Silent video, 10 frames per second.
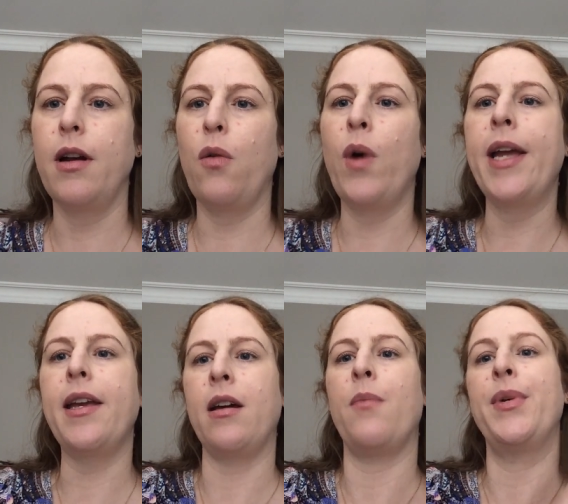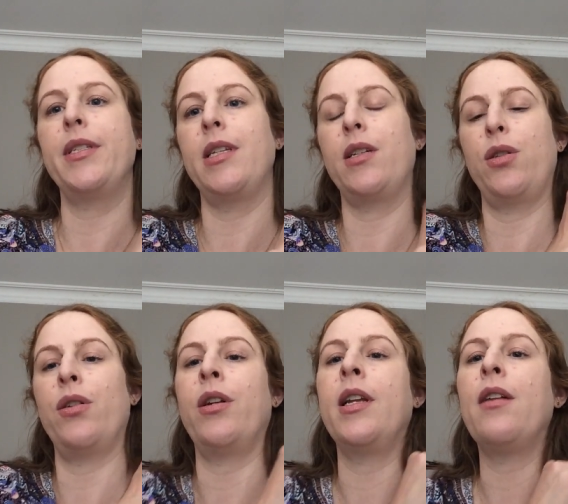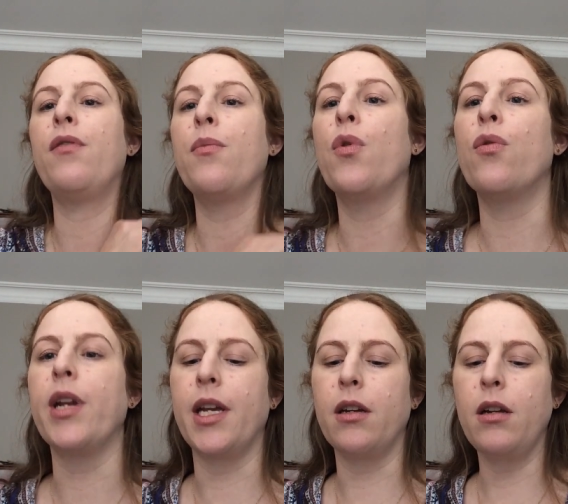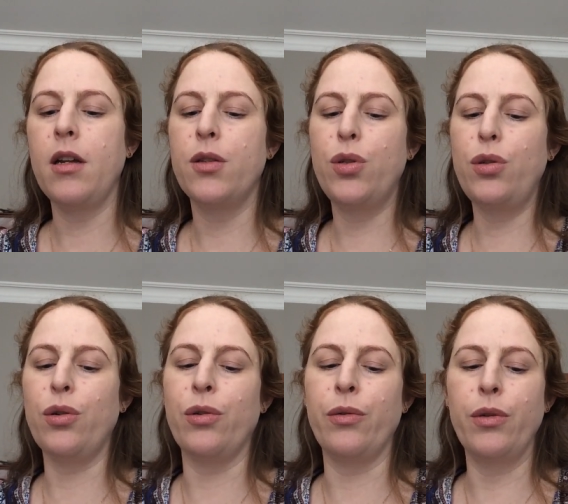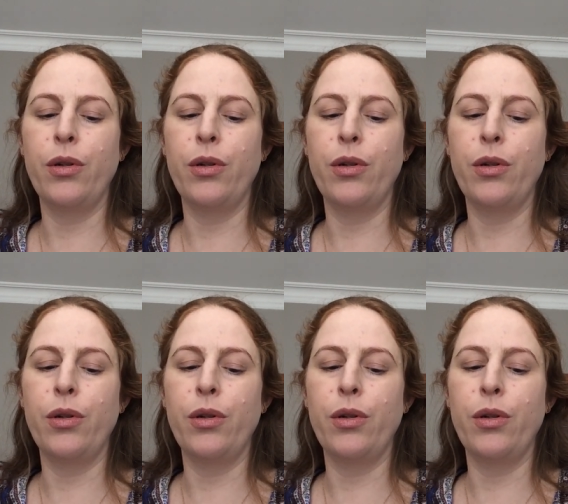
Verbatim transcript: Waking up at six thirty every morning to